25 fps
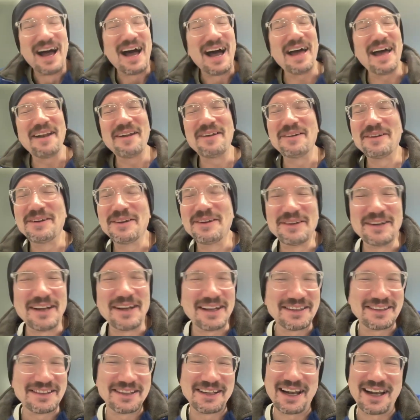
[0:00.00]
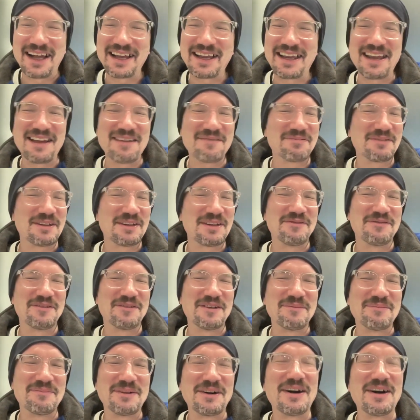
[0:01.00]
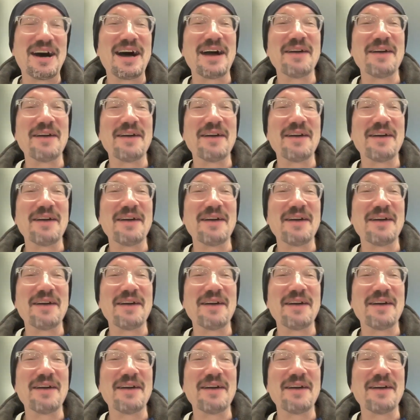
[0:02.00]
I don't know nothing. I can't play football.